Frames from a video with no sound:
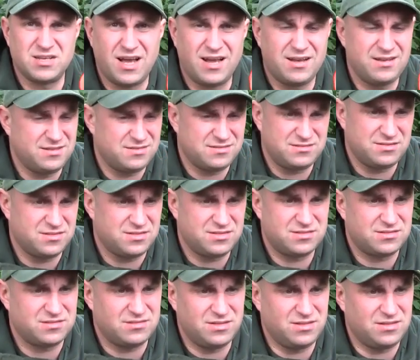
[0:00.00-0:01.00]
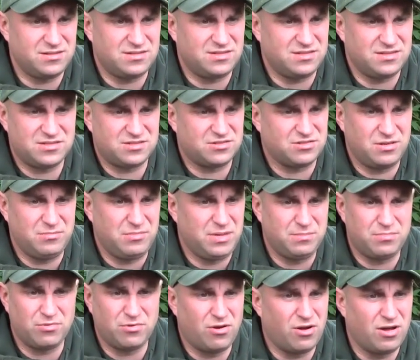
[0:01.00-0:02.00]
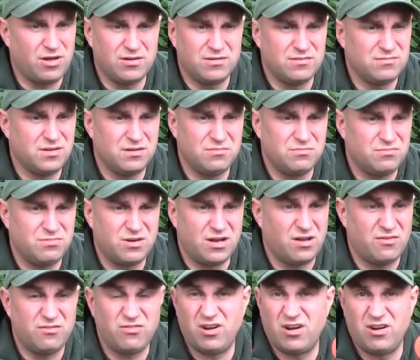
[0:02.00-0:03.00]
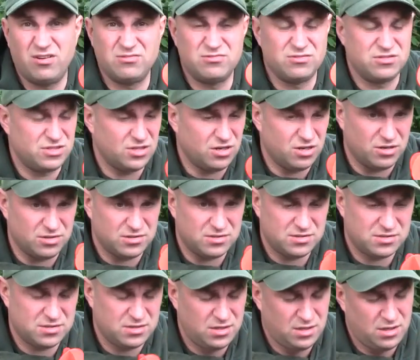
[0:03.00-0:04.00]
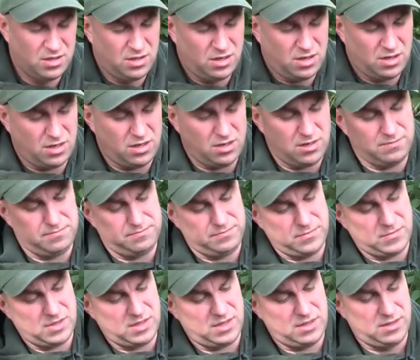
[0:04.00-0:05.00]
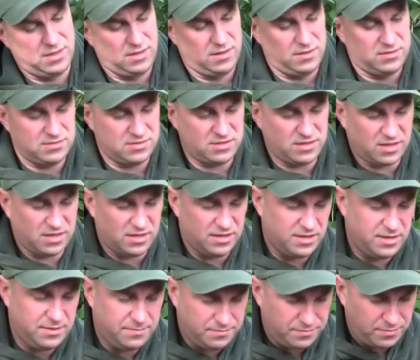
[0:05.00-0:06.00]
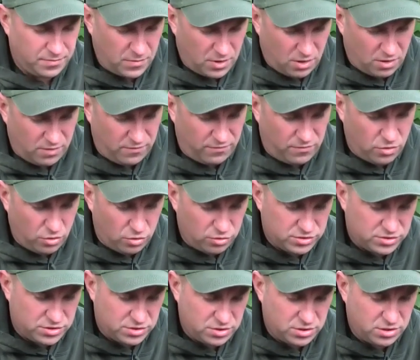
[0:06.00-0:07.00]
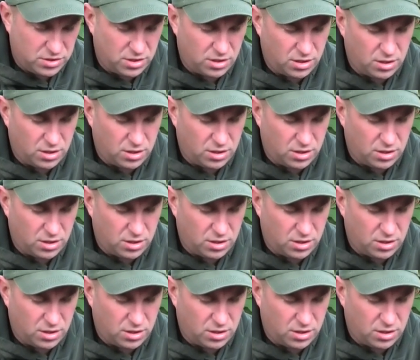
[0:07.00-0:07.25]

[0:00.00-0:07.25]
that. It's extremely bright at well over 100 yards. Secondly, I've got